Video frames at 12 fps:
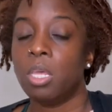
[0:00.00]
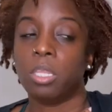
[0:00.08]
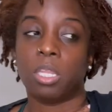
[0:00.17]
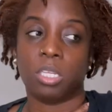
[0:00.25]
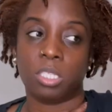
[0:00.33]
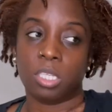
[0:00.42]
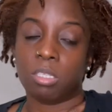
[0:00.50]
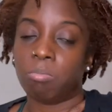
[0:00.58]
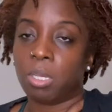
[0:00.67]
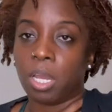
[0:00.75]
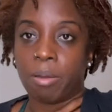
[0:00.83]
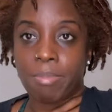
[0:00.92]
Does this
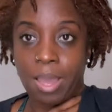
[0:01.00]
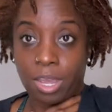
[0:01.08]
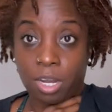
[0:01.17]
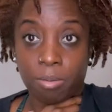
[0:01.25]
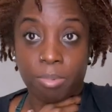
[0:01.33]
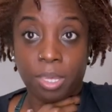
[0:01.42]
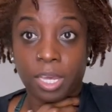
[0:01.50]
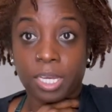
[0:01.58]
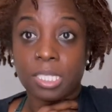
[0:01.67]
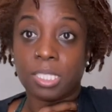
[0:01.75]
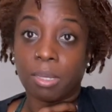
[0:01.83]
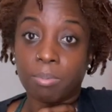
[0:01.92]
mean I'm not gonna be
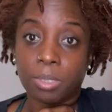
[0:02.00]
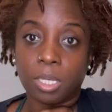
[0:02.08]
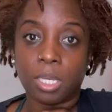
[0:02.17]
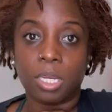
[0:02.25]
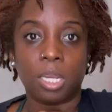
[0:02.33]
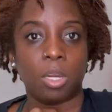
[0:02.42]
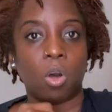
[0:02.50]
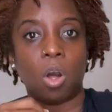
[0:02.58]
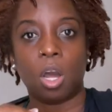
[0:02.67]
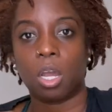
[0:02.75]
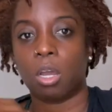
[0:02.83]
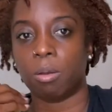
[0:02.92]
accepted? It
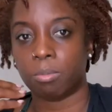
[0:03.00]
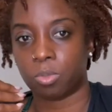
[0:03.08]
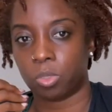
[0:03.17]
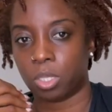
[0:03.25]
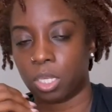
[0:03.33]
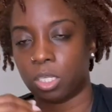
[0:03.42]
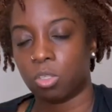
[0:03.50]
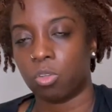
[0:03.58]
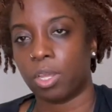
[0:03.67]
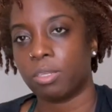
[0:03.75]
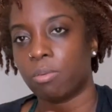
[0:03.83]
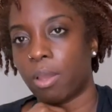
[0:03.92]
all comes with this. So
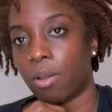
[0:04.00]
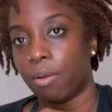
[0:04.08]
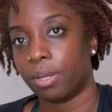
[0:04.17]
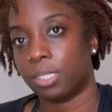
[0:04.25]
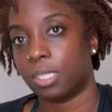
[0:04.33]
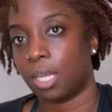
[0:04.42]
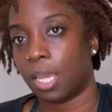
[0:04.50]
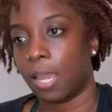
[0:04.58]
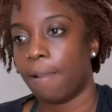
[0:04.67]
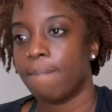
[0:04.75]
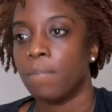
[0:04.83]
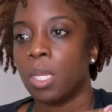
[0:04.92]
that's why I always say,